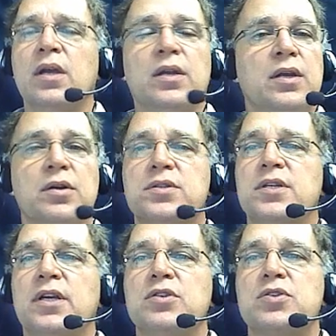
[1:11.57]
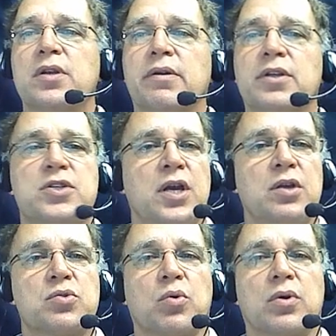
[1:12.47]
and here's the engineering
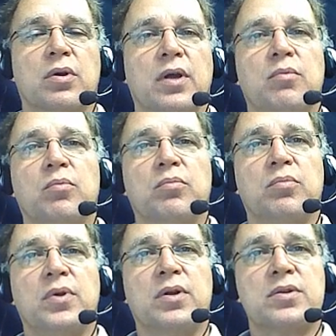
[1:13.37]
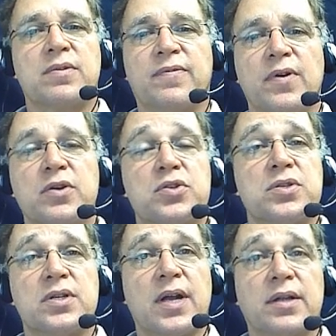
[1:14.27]
change order, and here's the
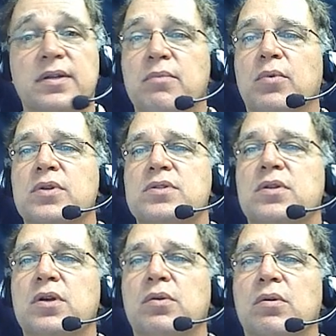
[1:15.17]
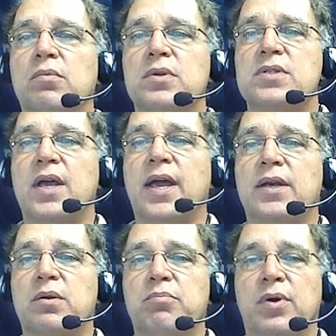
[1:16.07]
functions that Altium wants to do. It wants to
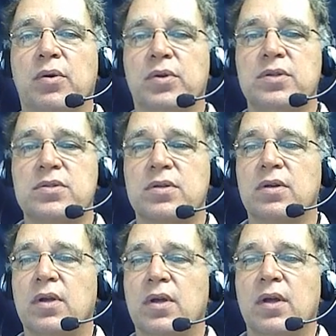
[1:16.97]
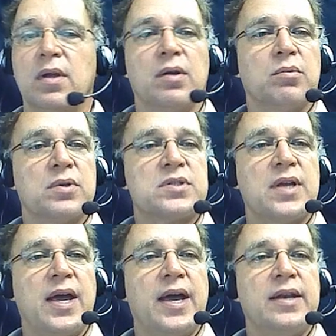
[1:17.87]
add components, wants
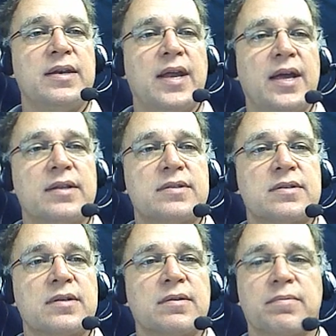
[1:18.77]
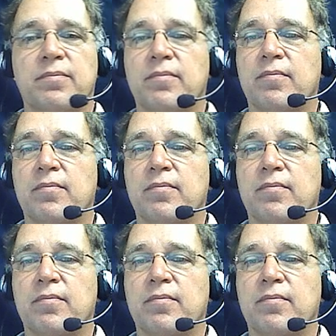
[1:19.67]
to add nets,